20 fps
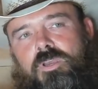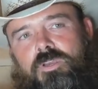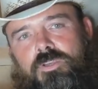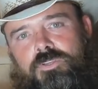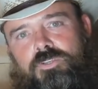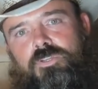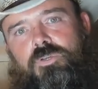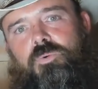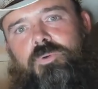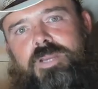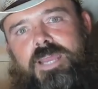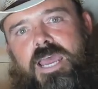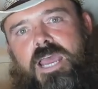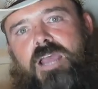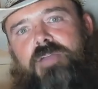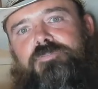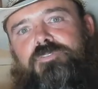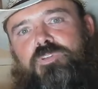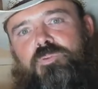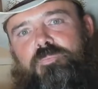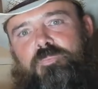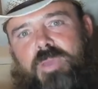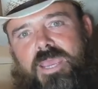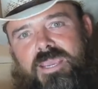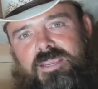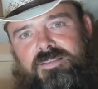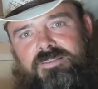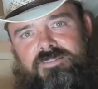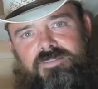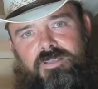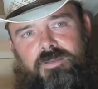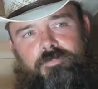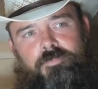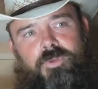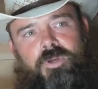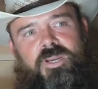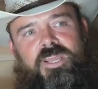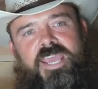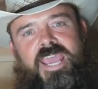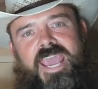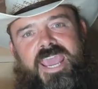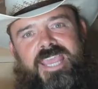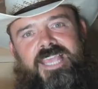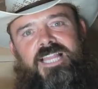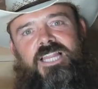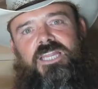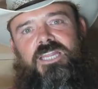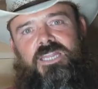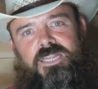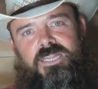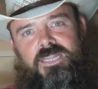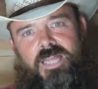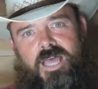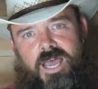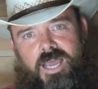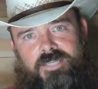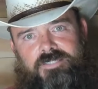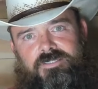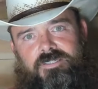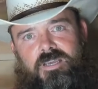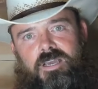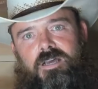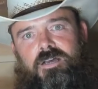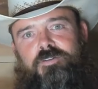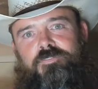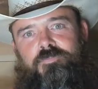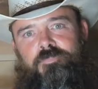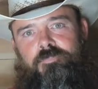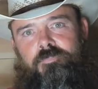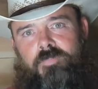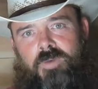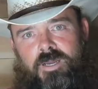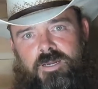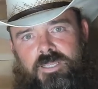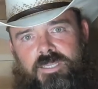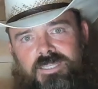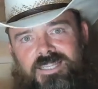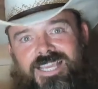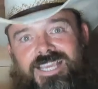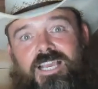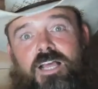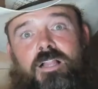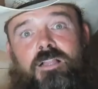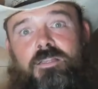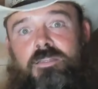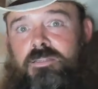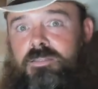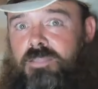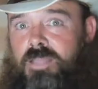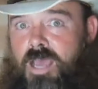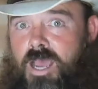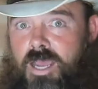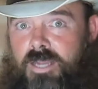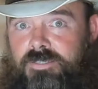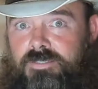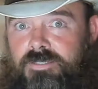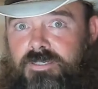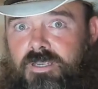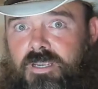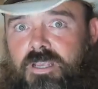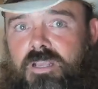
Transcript: you would have to pay somebody a lot of money, like a lot.